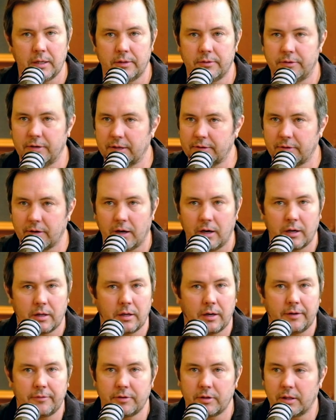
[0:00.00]
and TikTok
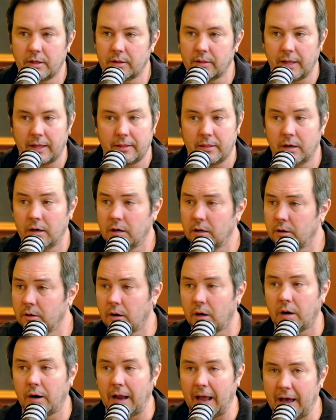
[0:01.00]
and everything like there
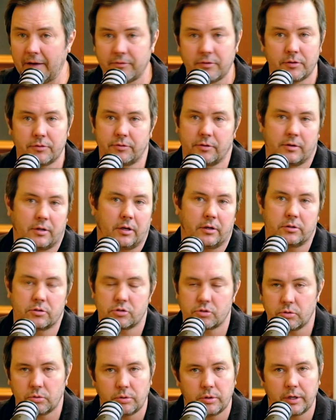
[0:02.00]
are avenues to tell your
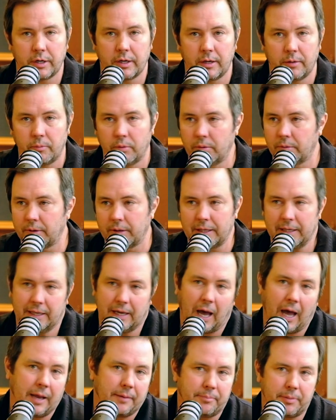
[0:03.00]
story and we want to
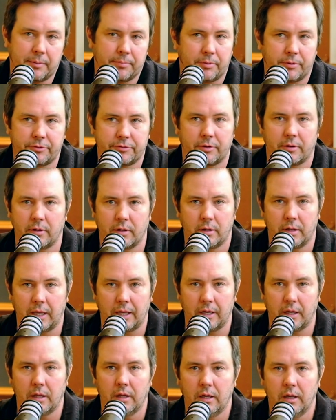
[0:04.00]
guide people so that
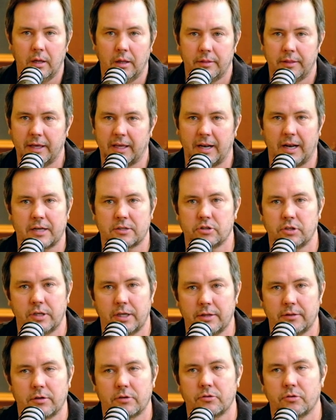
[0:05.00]
they they can actually
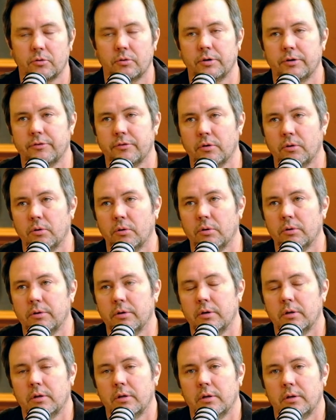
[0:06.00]
get their stories told
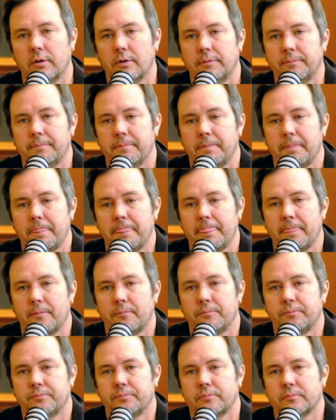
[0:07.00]
yeah how do
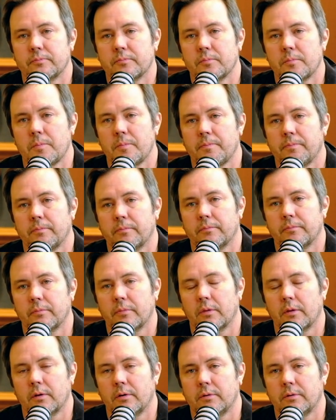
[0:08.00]
you kind of um,